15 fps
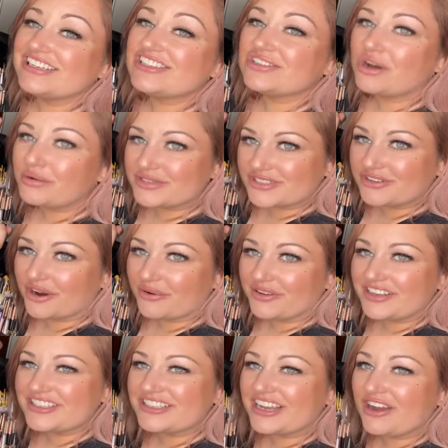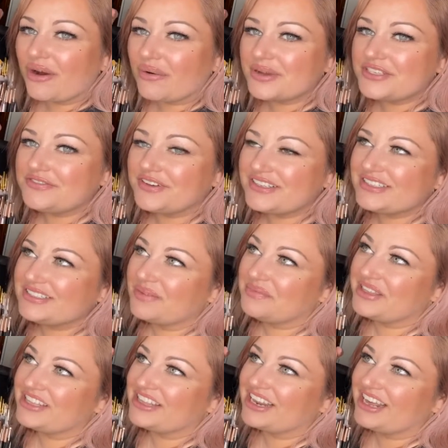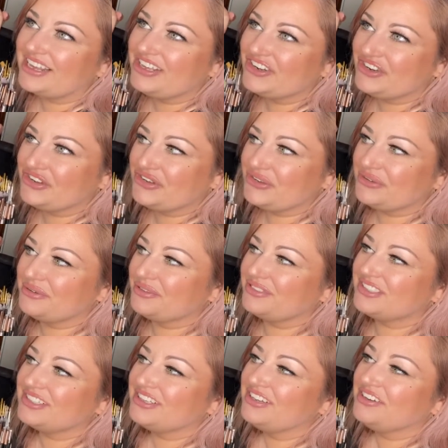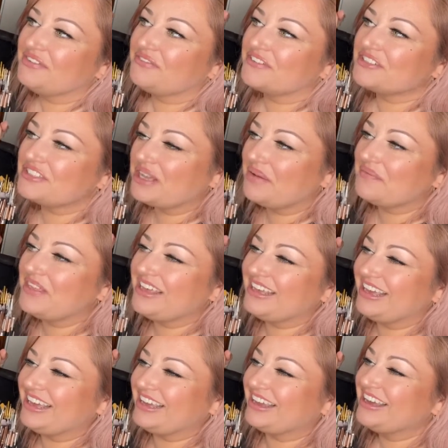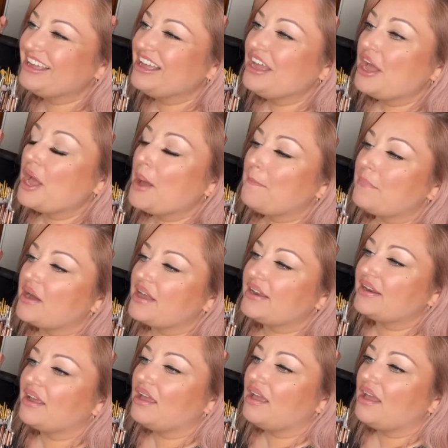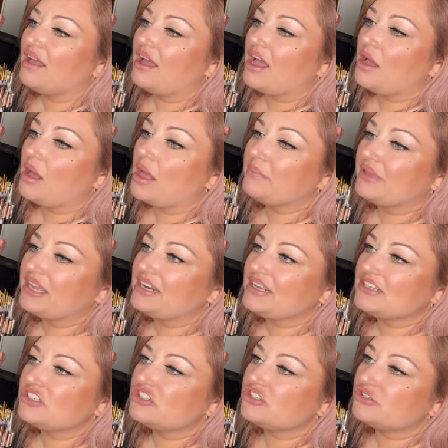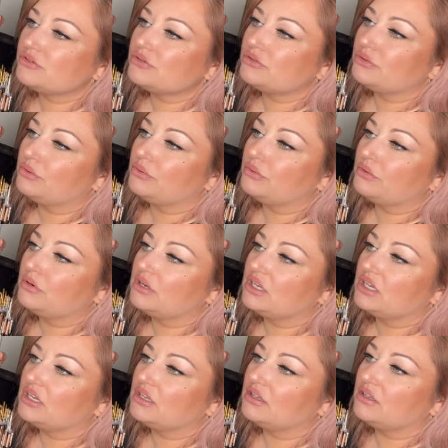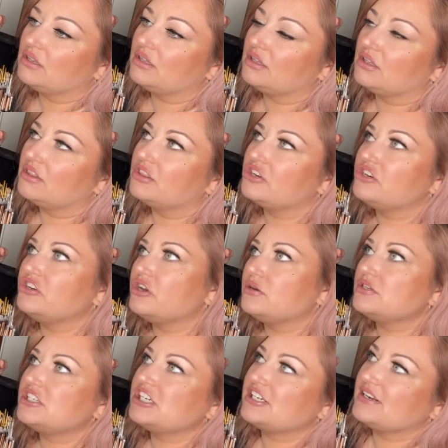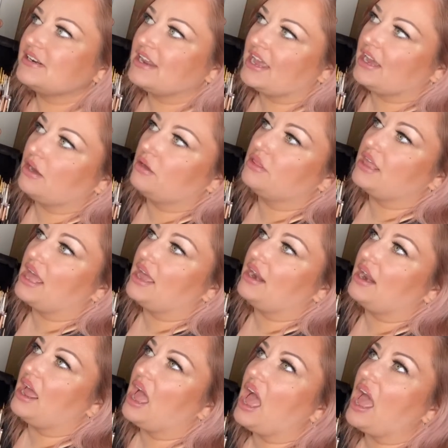always growing because I always find something that I can use for something, but I'm getting into the notion now that I